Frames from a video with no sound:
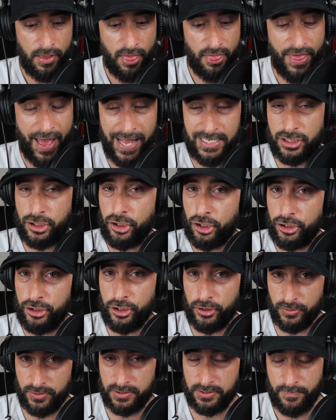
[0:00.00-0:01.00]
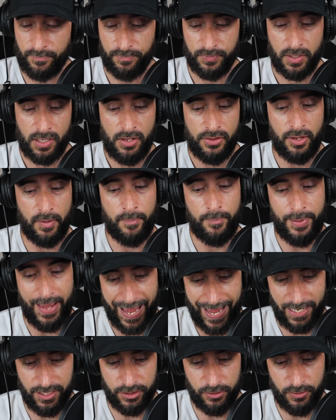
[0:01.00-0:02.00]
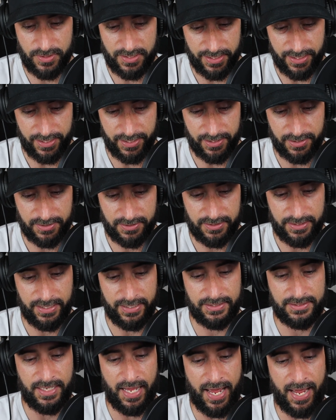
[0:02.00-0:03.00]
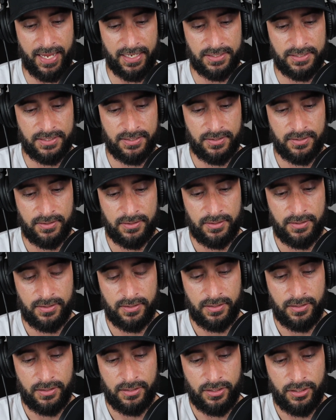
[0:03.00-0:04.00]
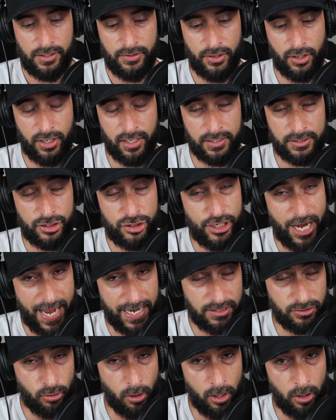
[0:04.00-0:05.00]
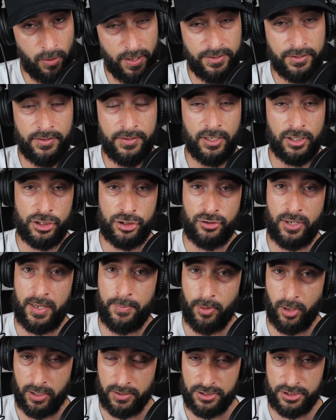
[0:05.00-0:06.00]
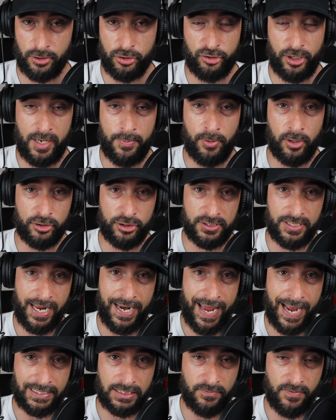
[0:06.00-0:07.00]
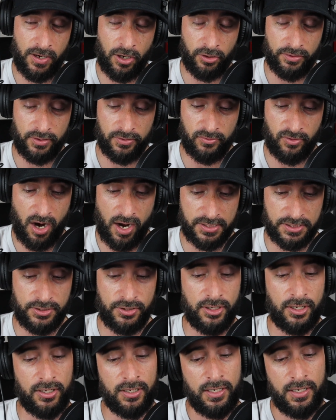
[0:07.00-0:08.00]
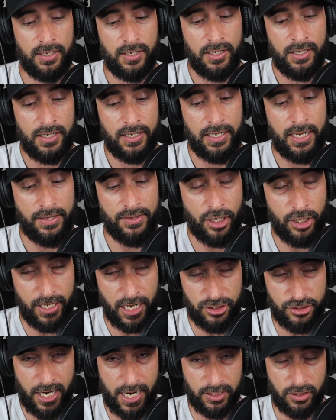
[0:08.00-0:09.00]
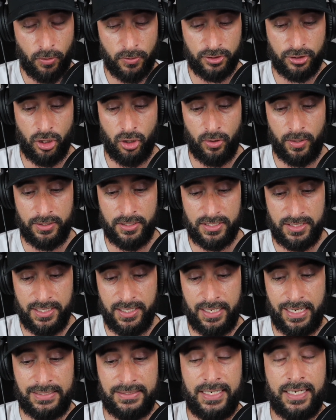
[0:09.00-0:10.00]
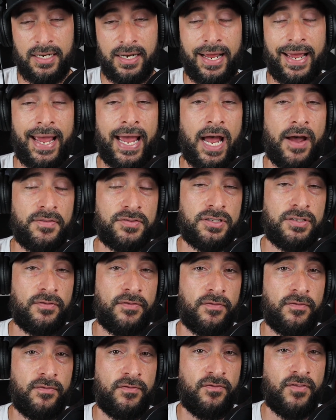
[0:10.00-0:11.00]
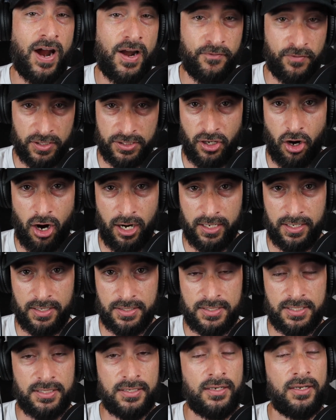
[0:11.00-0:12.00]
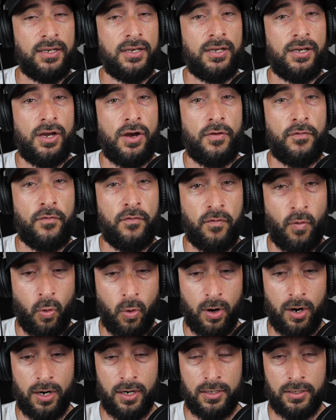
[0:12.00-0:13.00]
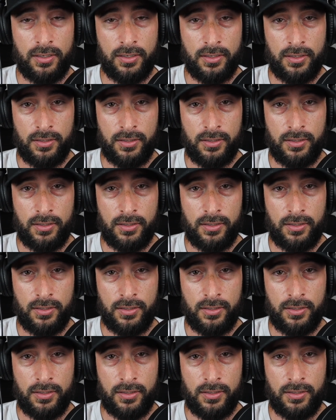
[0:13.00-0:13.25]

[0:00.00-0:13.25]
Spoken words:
that's good news. The bad news is that there's Jack Doyle and then there's Trey Burton. So Trey Burton just got activated on the roster, and then you got Jack Doyle. So is he going to have to fight for targets for